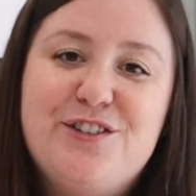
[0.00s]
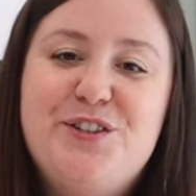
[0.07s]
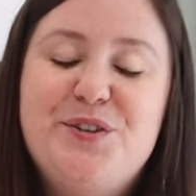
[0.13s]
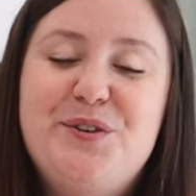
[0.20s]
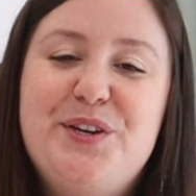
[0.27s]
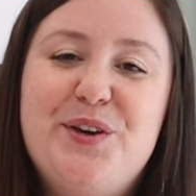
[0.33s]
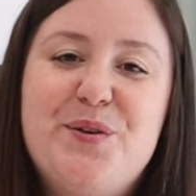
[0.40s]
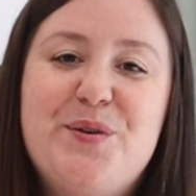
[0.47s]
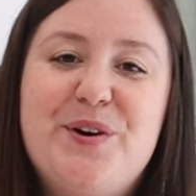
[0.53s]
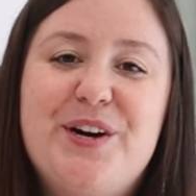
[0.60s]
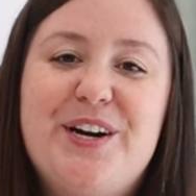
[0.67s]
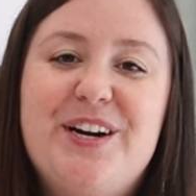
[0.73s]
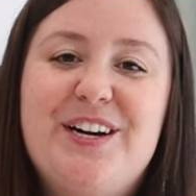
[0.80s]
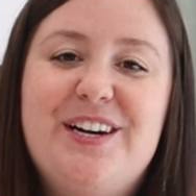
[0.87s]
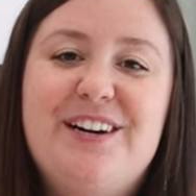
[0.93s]
to
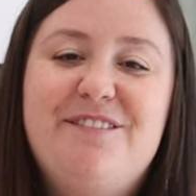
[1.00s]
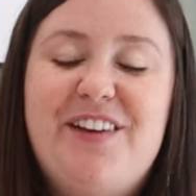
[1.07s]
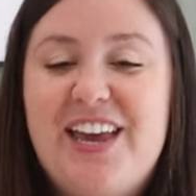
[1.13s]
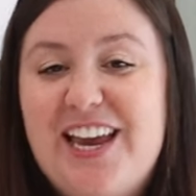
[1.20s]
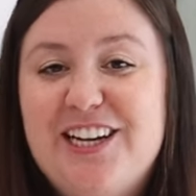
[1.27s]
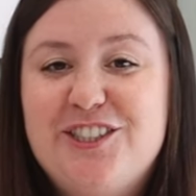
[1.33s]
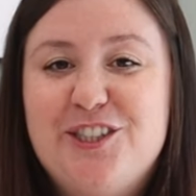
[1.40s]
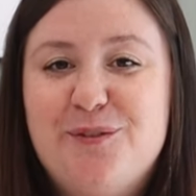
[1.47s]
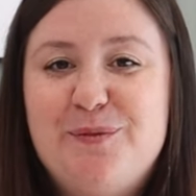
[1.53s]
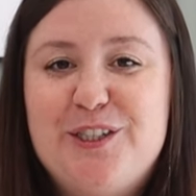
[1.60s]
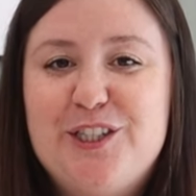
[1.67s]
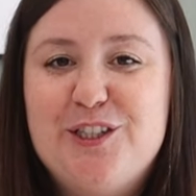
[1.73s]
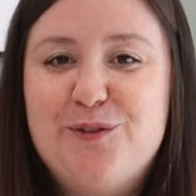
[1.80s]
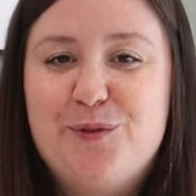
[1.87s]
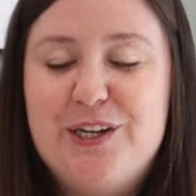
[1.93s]
your vacation,
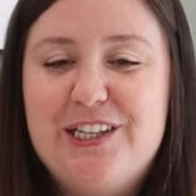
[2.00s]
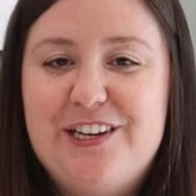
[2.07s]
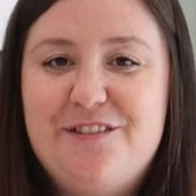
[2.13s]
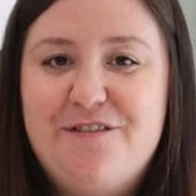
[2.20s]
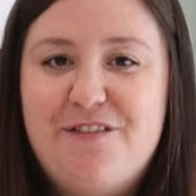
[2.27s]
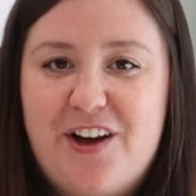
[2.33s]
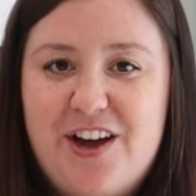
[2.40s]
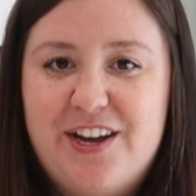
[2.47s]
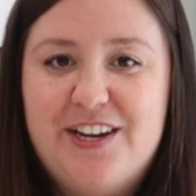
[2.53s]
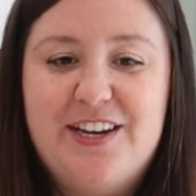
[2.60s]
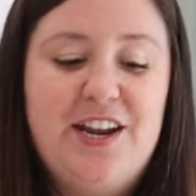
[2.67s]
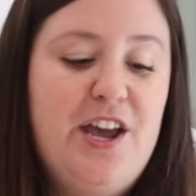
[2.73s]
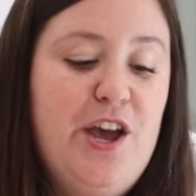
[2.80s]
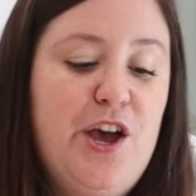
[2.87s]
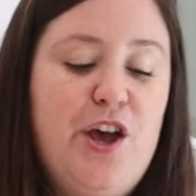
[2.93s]
which is really fun.